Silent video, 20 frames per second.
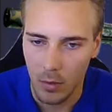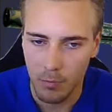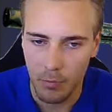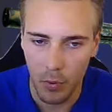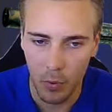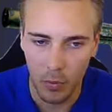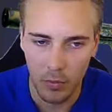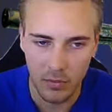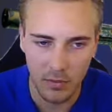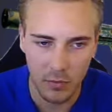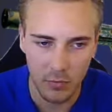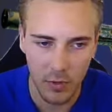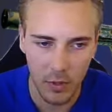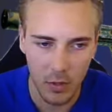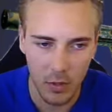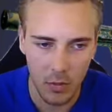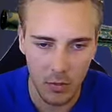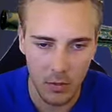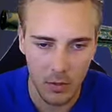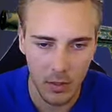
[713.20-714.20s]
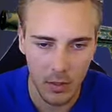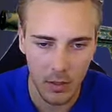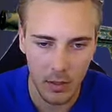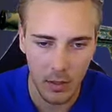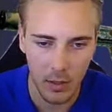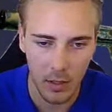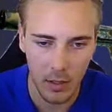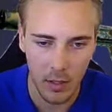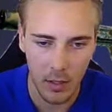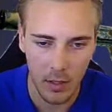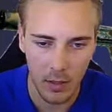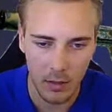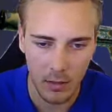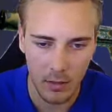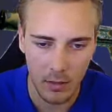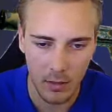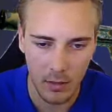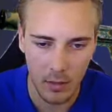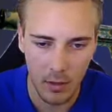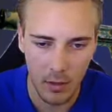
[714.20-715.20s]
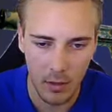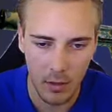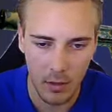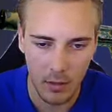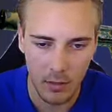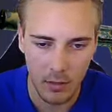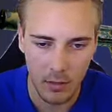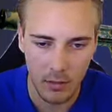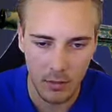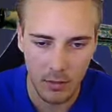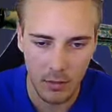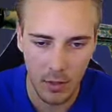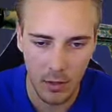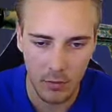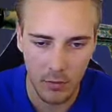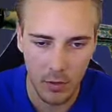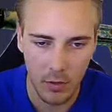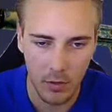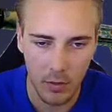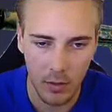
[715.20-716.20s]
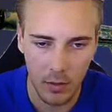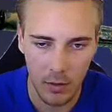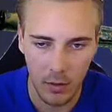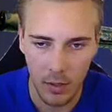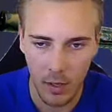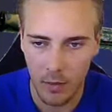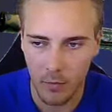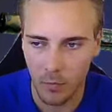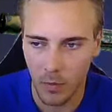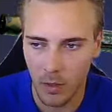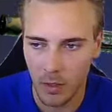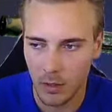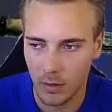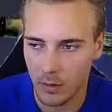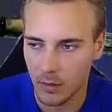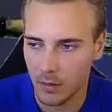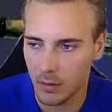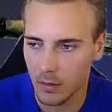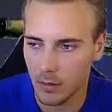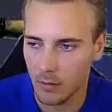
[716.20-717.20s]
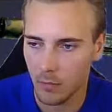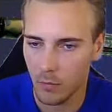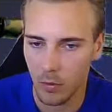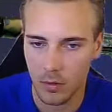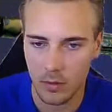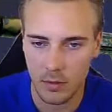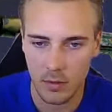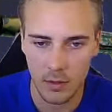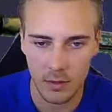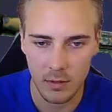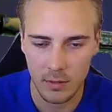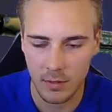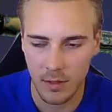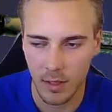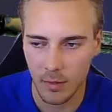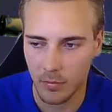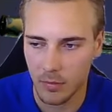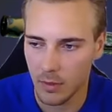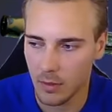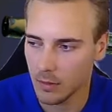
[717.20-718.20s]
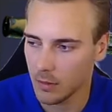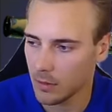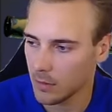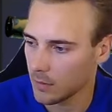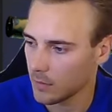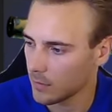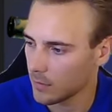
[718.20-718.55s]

pause the recording and start recording again when it was accepted.